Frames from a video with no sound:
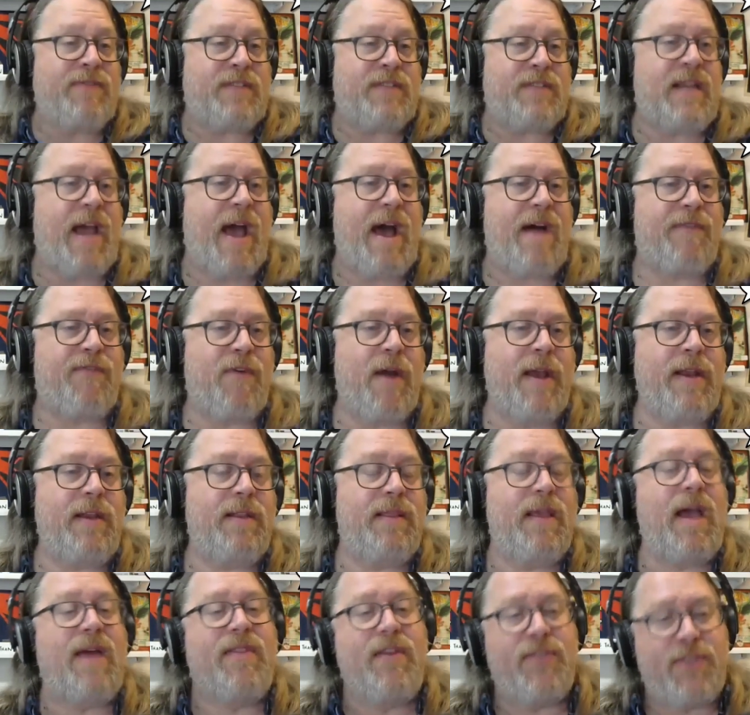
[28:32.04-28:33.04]
staff, right?
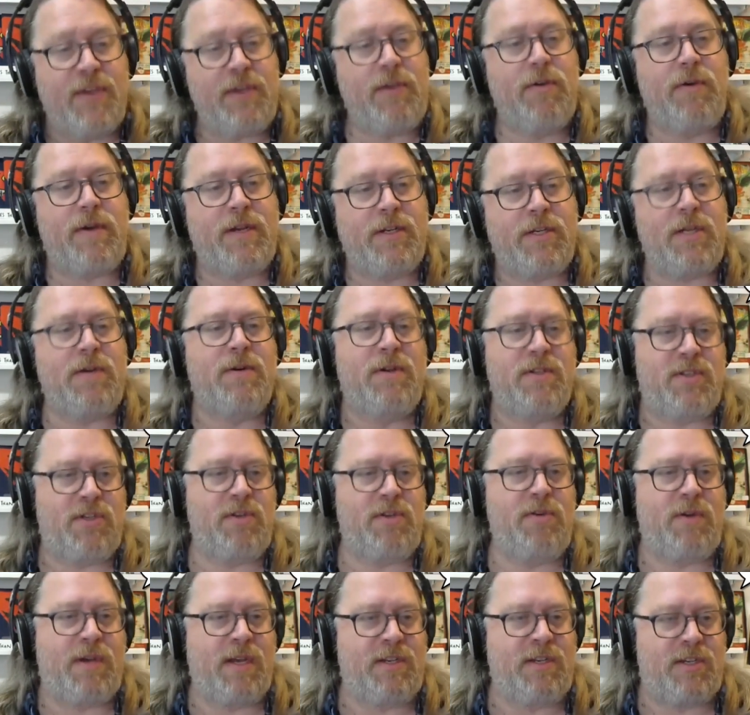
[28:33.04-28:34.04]
The other thing you can do is
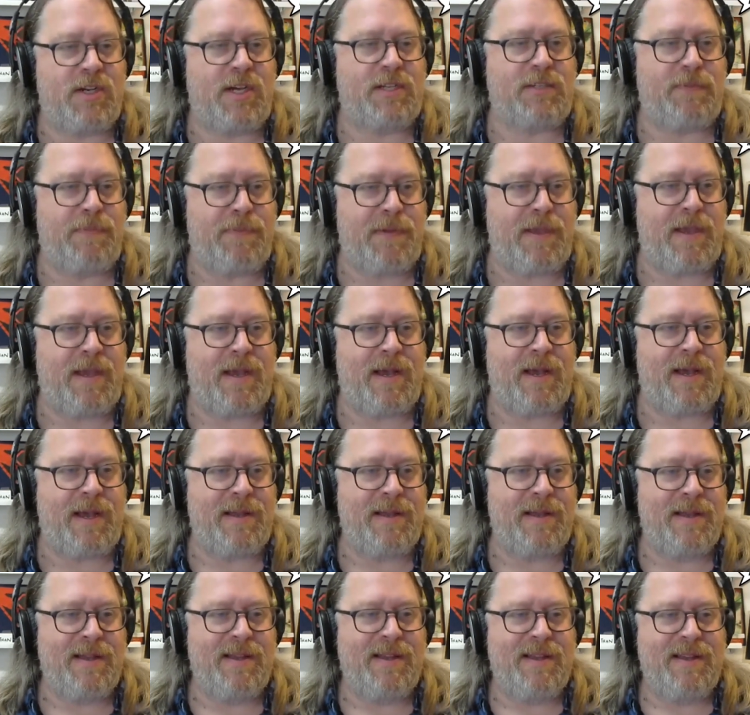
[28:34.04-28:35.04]
you can just be a,
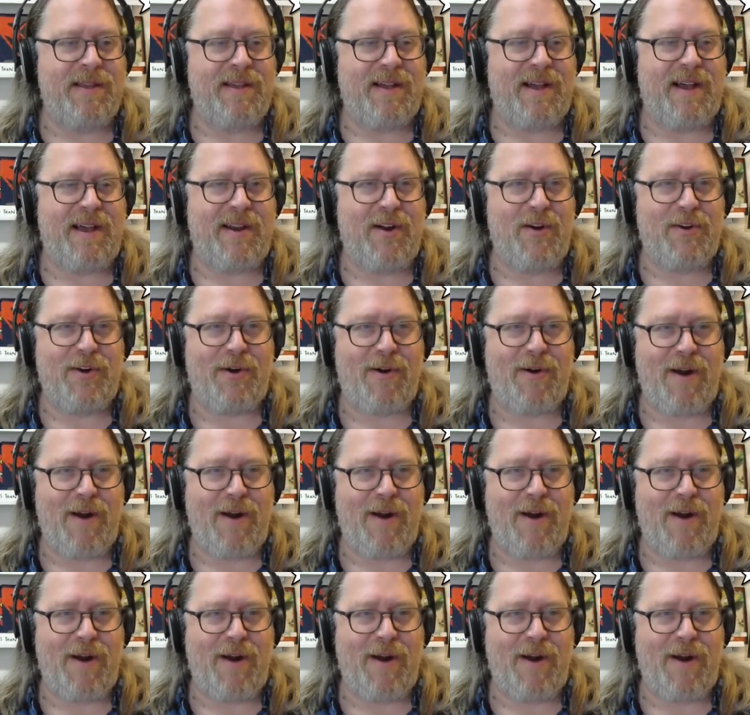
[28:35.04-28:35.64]
an owner